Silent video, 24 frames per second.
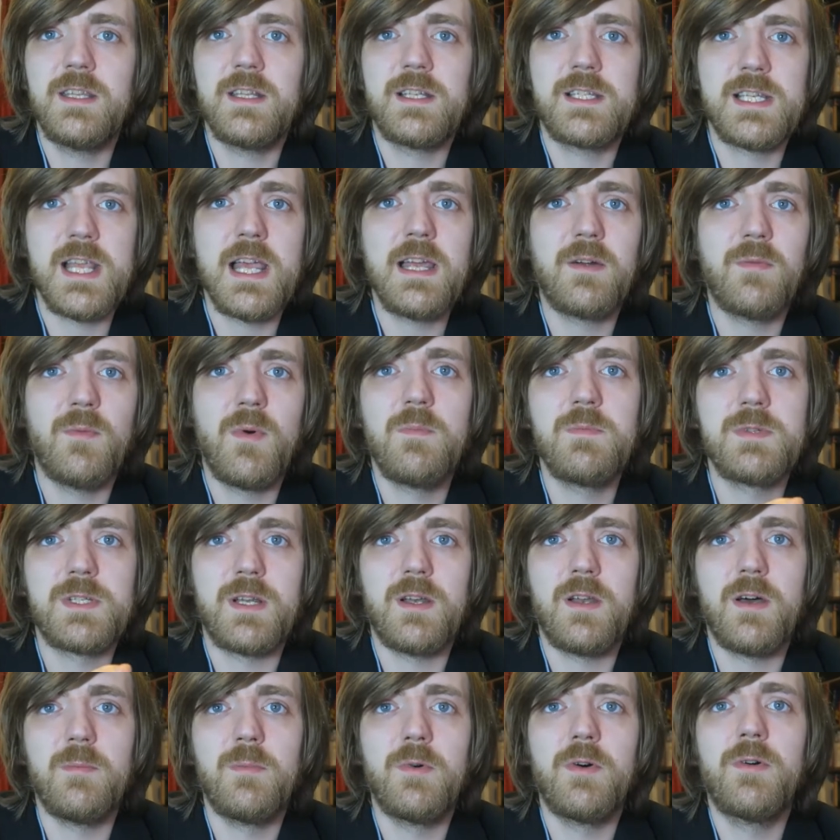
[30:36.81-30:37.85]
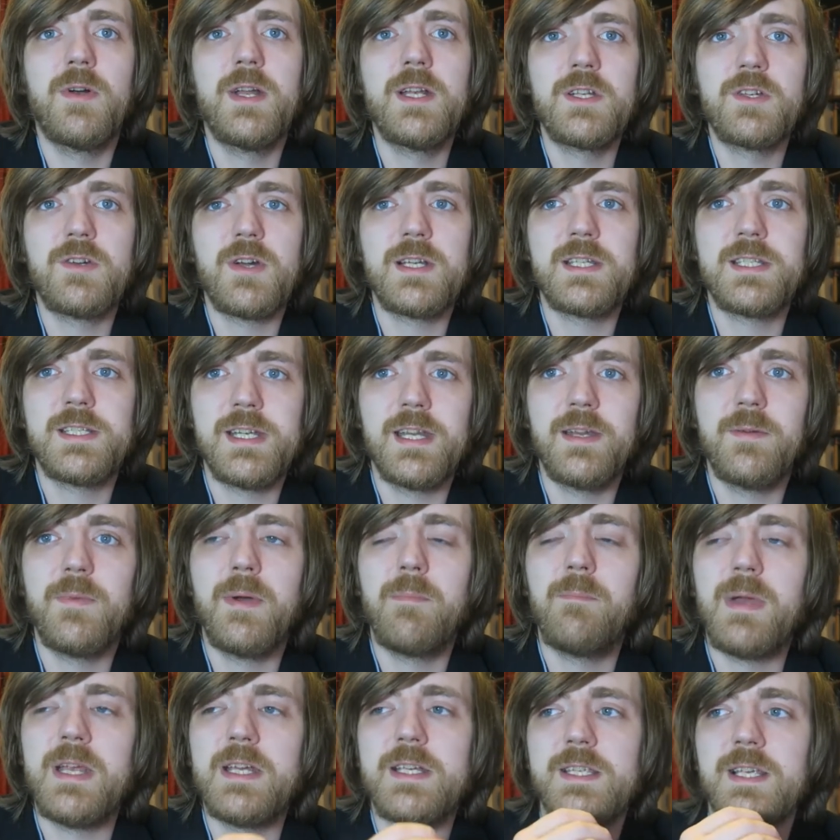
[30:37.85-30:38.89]
The second one was a lot more interesting
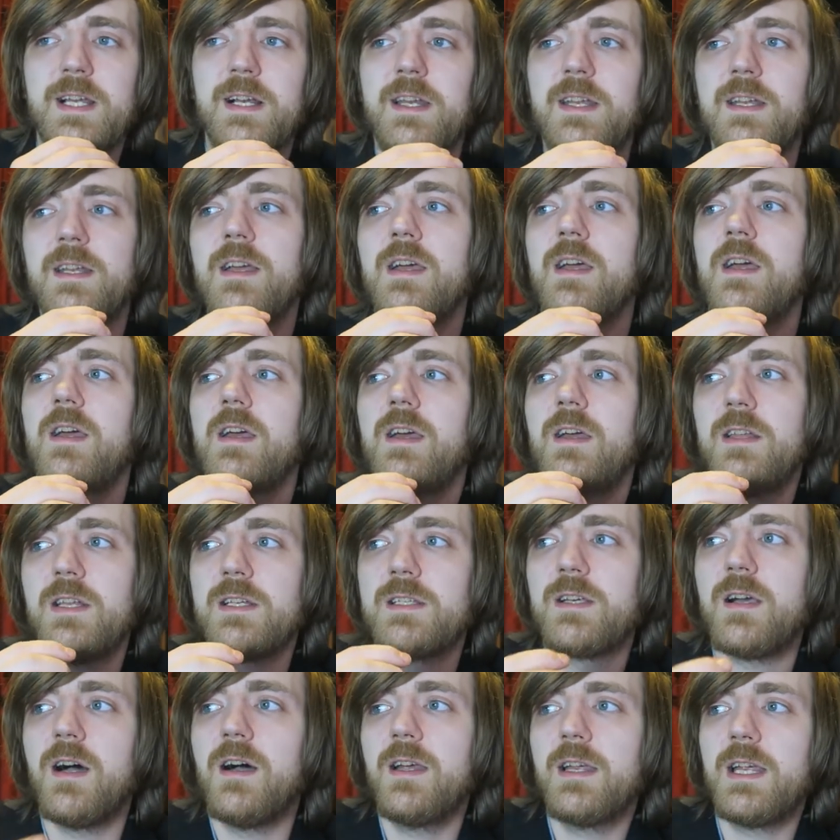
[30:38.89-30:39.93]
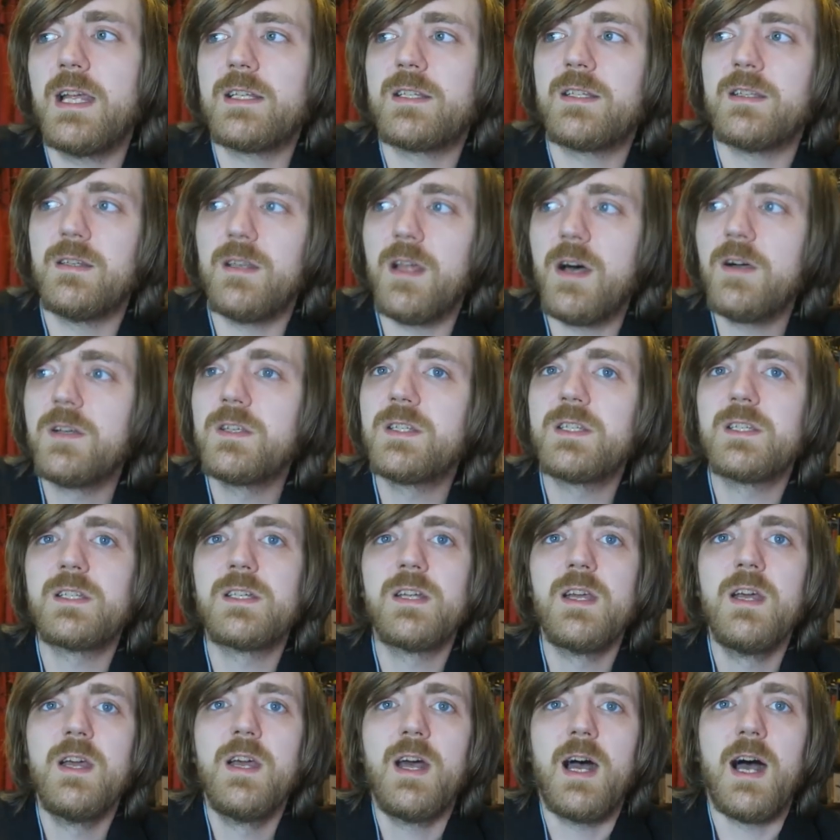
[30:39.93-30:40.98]
when basically this guy gets
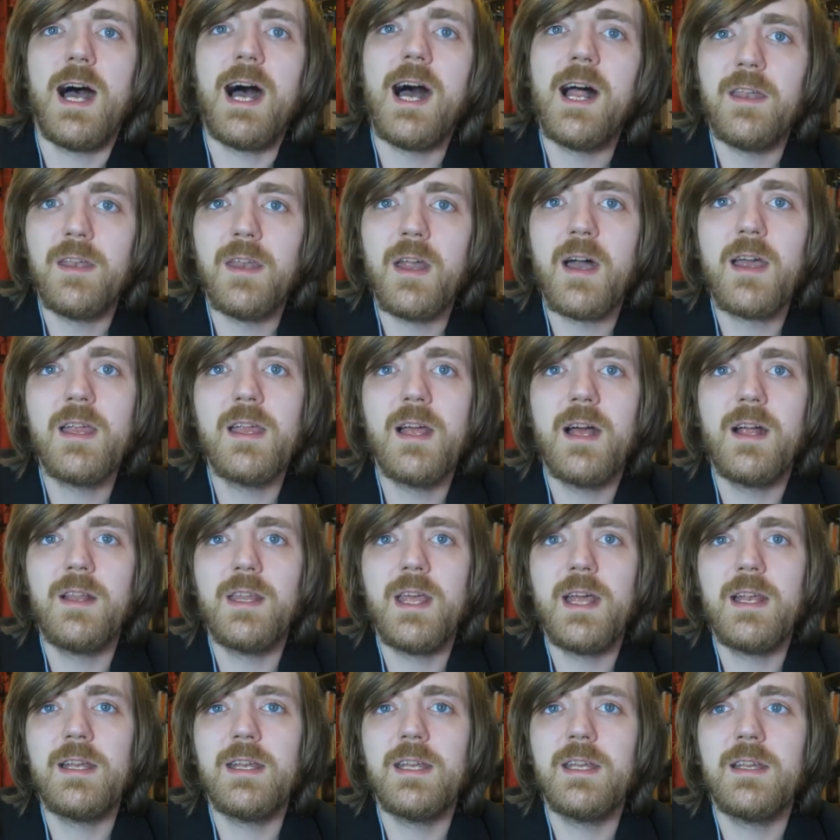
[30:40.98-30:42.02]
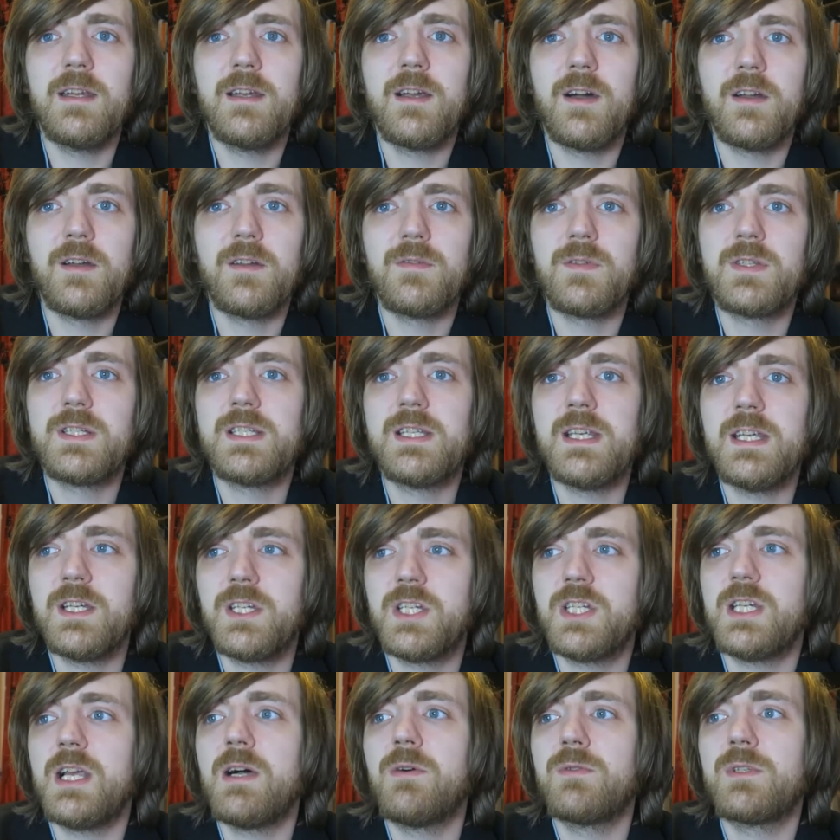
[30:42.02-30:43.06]
lost at night and then he kind of seeks
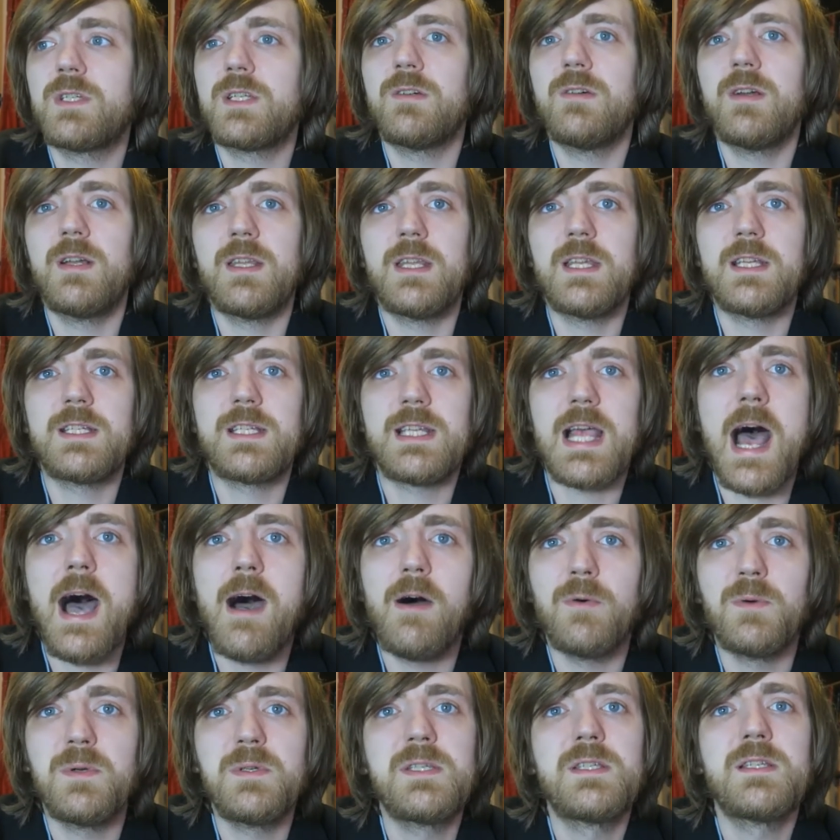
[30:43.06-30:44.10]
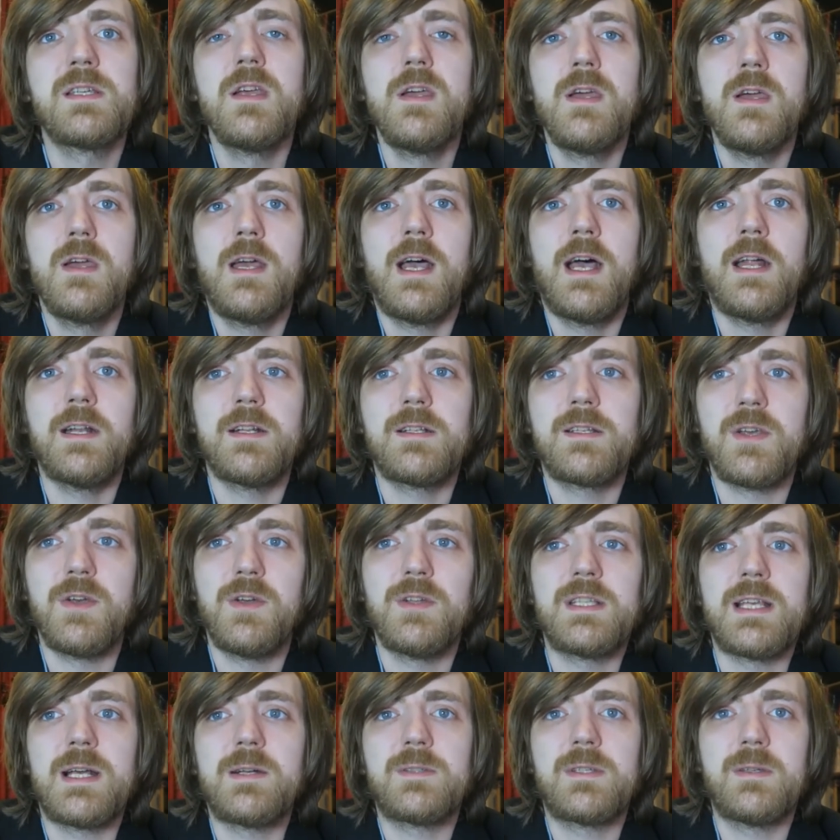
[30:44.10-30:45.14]
shelter at this house and it
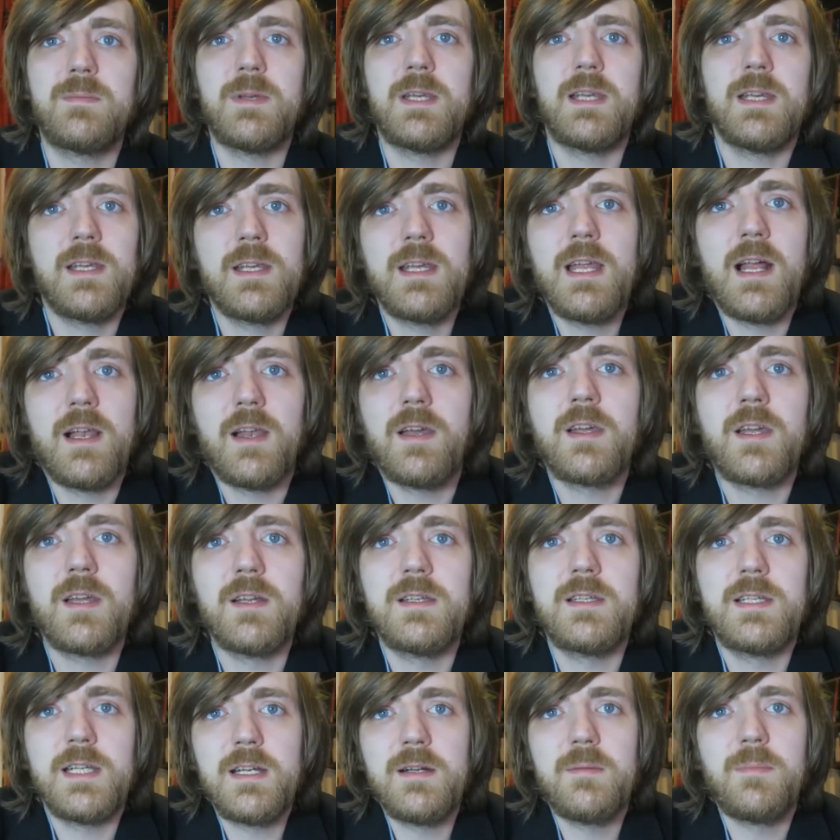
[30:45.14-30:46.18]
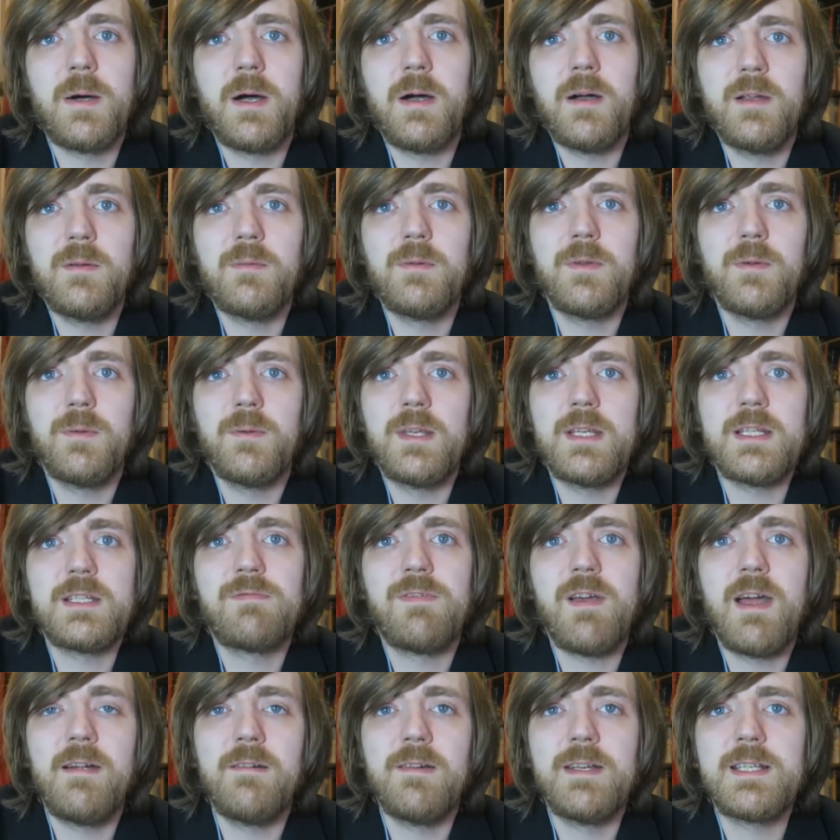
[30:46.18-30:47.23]
turns out to be yeah like a dinner party with all these
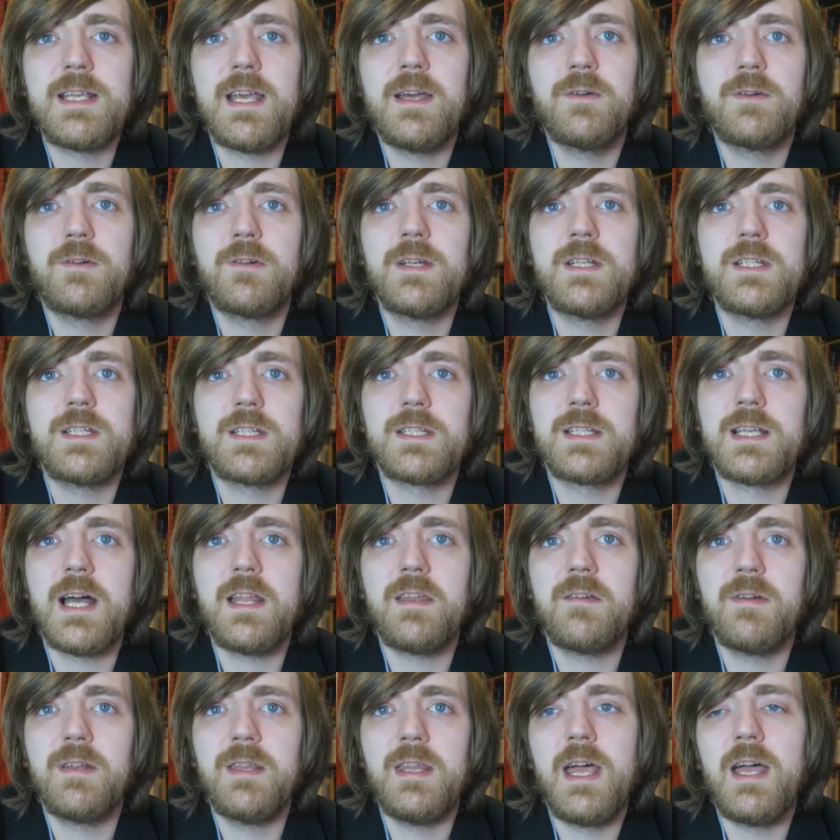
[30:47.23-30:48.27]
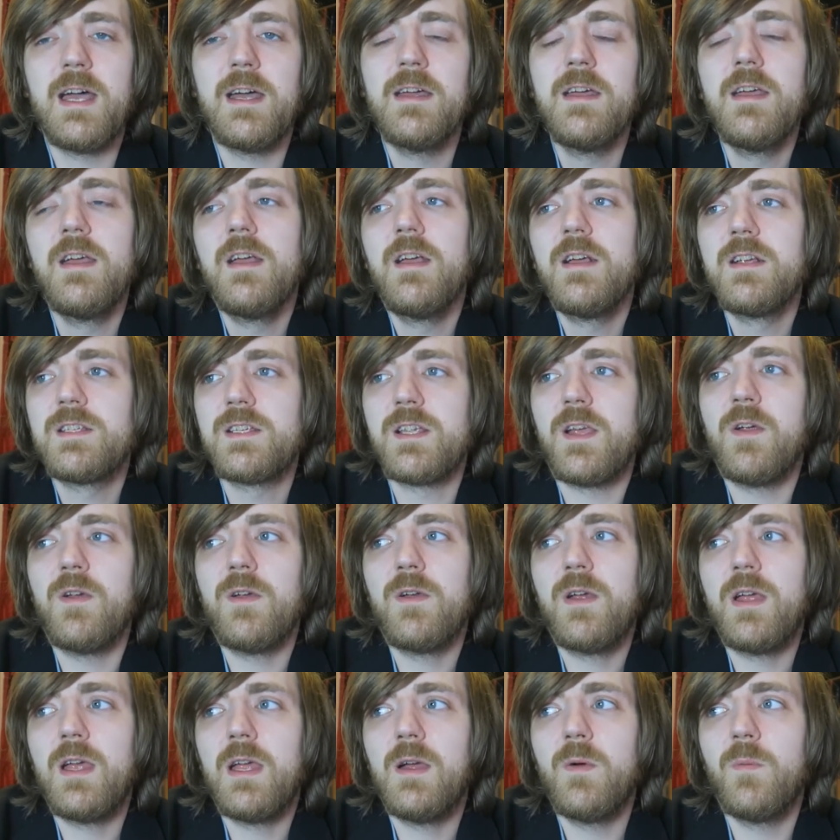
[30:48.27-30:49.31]
fairy tale creatures gathering there
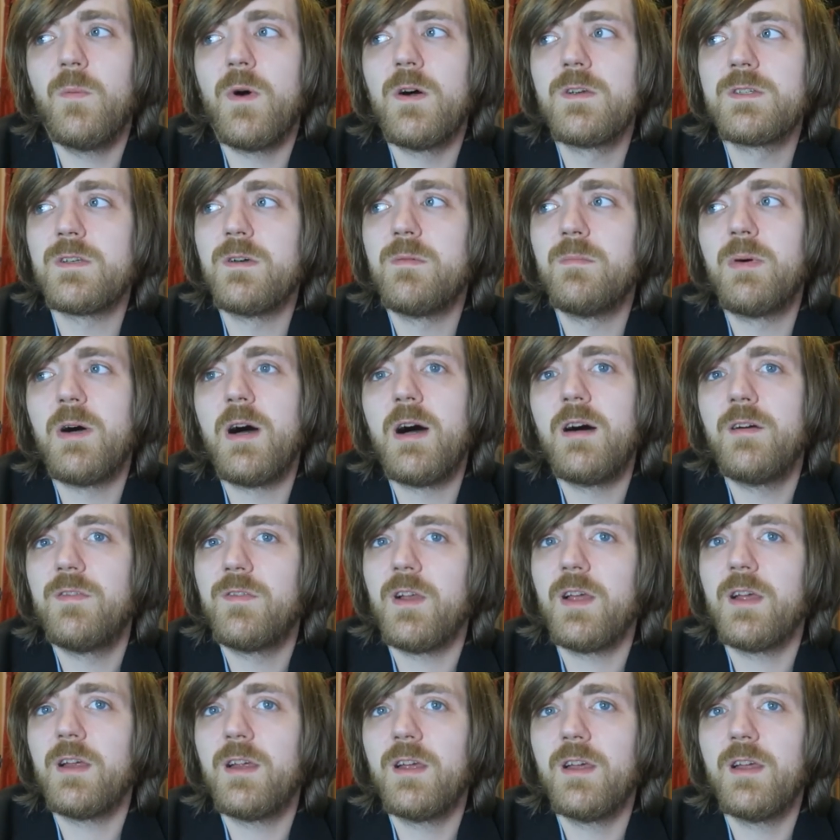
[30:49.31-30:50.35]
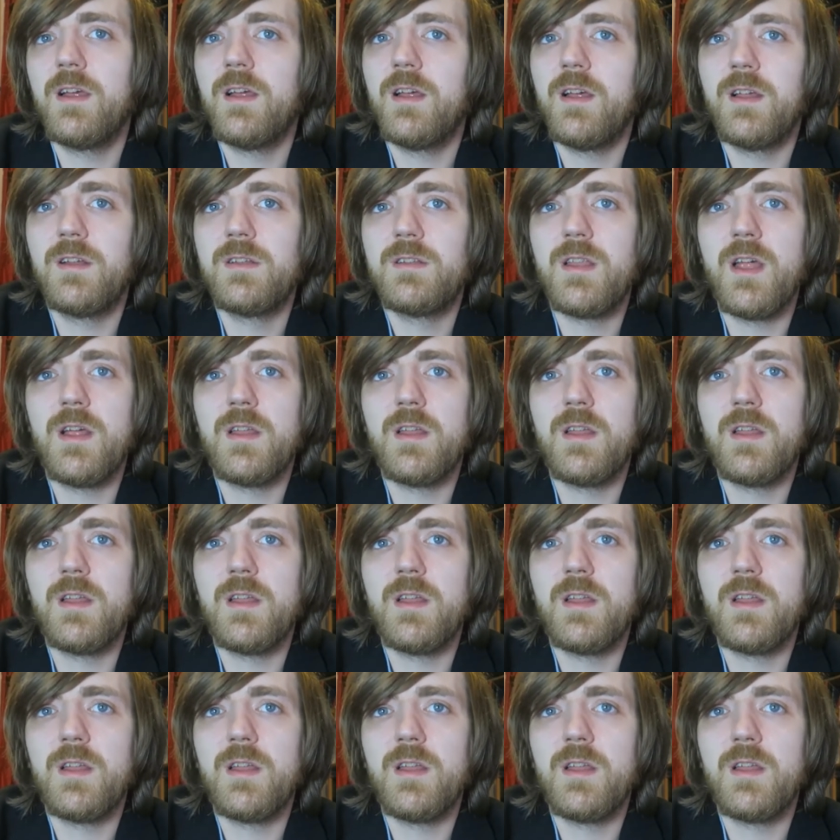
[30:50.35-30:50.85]
so it was on par for like a,